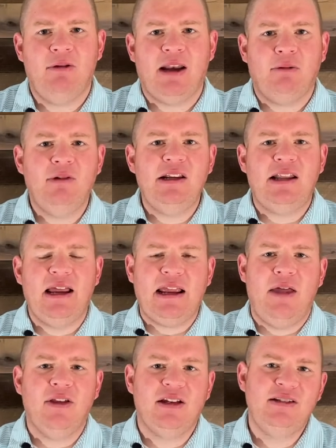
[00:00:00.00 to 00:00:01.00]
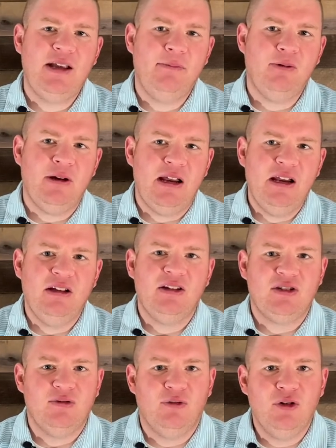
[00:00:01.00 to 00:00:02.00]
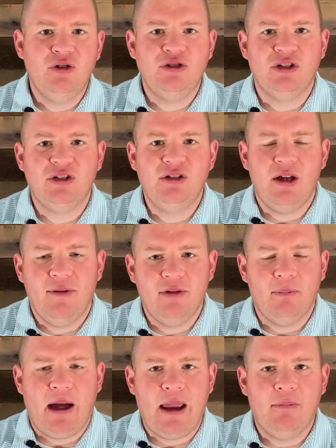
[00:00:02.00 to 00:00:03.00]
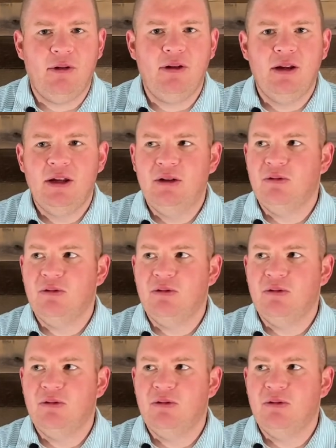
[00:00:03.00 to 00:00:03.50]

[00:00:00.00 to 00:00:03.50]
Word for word: and I really like how the contemporary English version of the Bible,